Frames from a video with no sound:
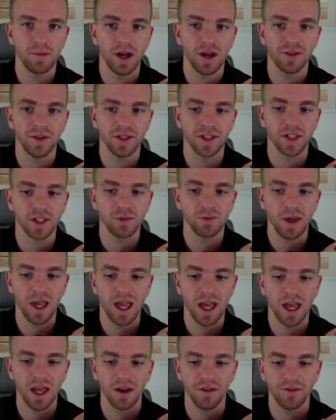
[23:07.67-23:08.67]
about the
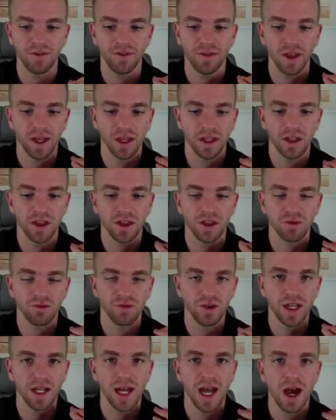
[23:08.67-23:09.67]
span of like
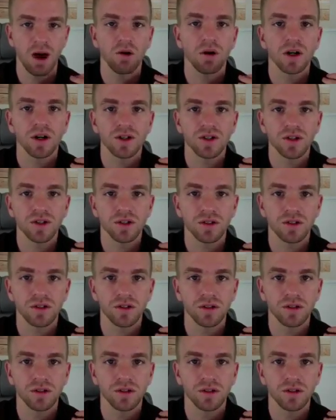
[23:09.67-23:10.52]
3 hours.